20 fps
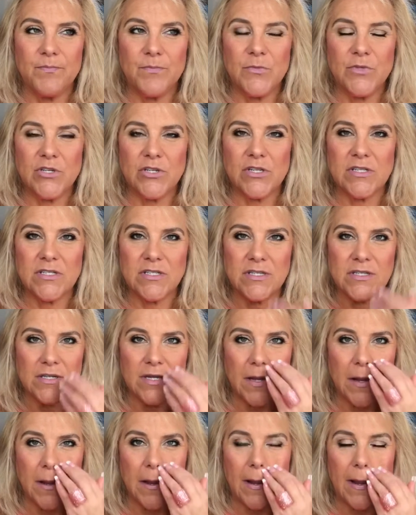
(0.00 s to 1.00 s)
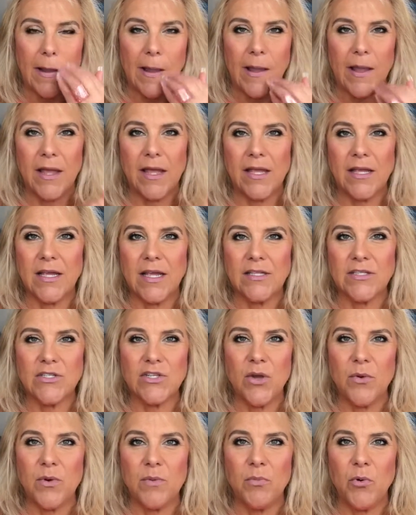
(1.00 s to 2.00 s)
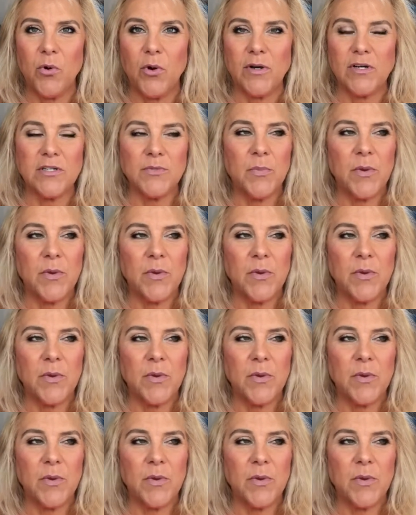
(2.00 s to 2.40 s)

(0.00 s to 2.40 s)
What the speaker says: Just it's so important.